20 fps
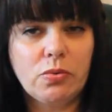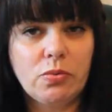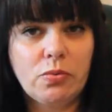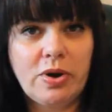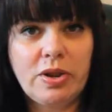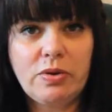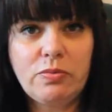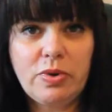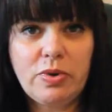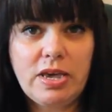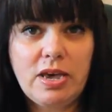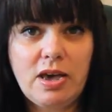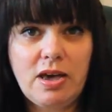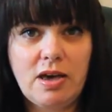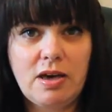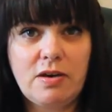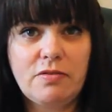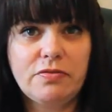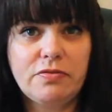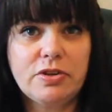When we
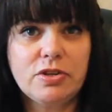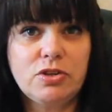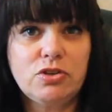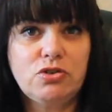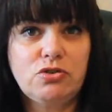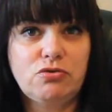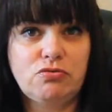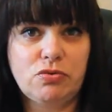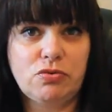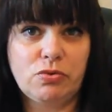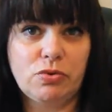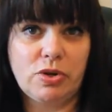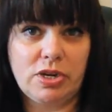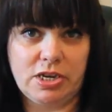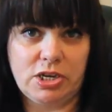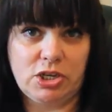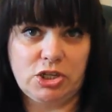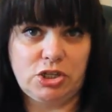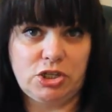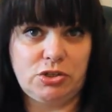have control
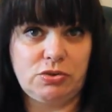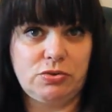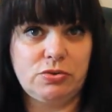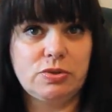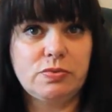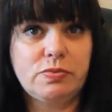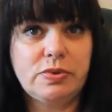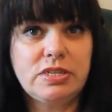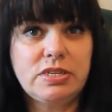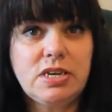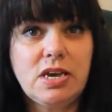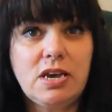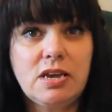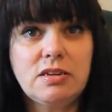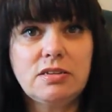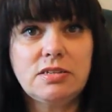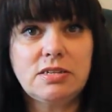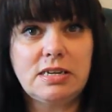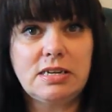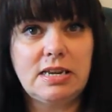issues, we
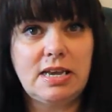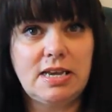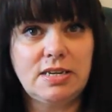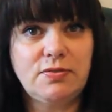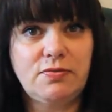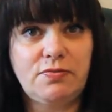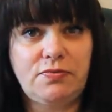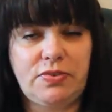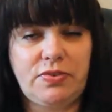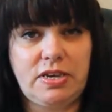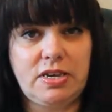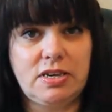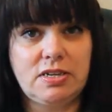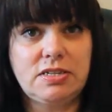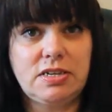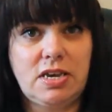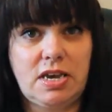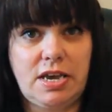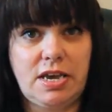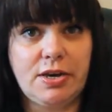tend to let fear
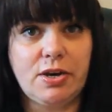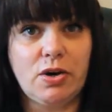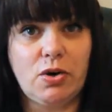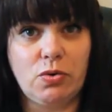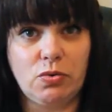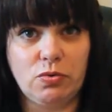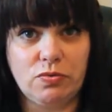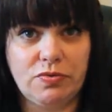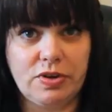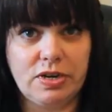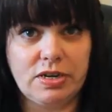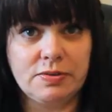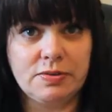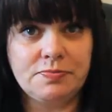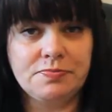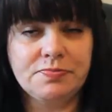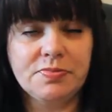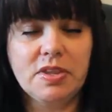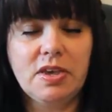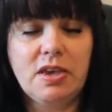take over.
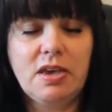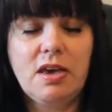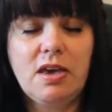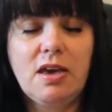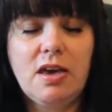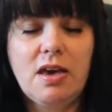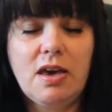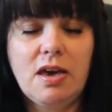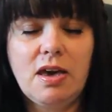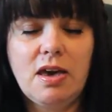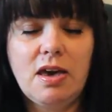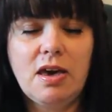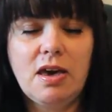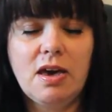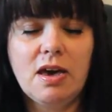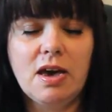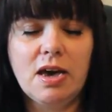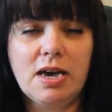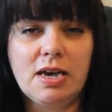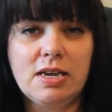
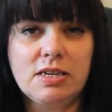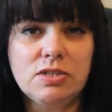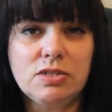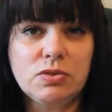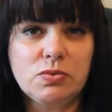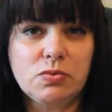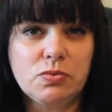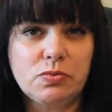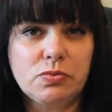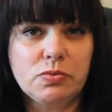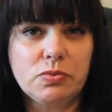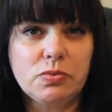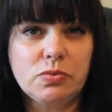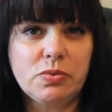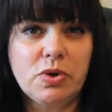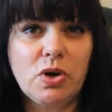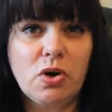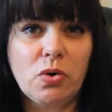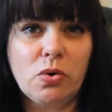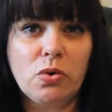And
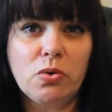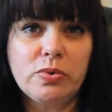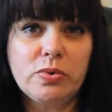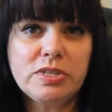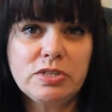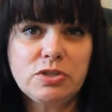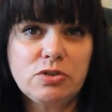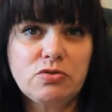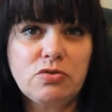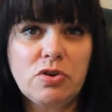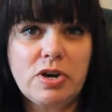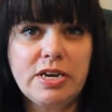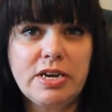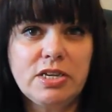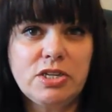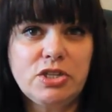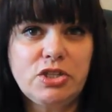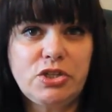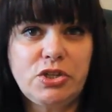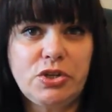we're always
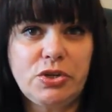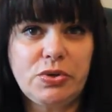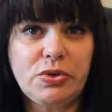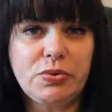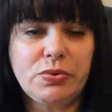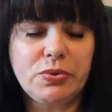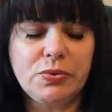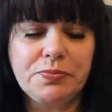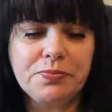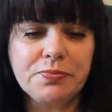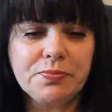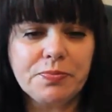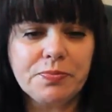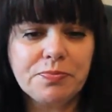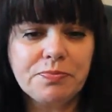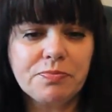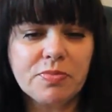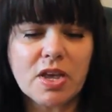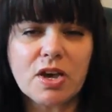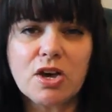trying to
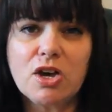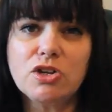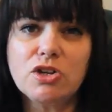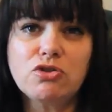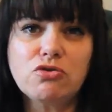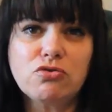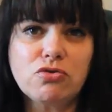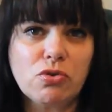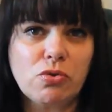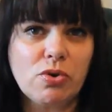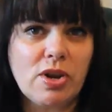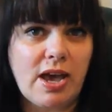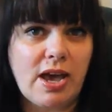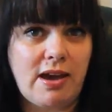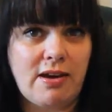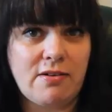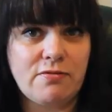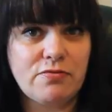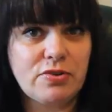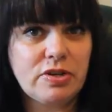control
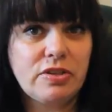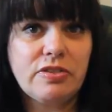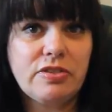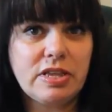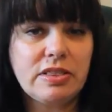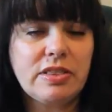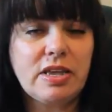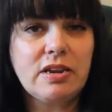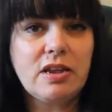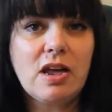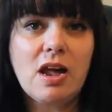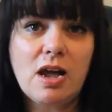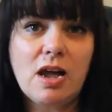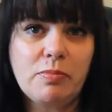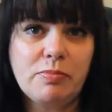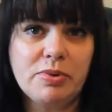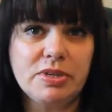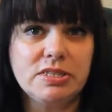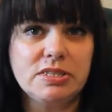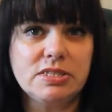everything that
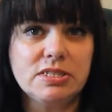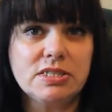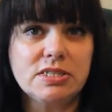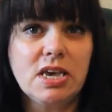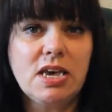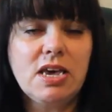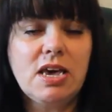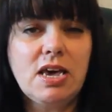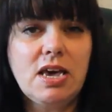happens.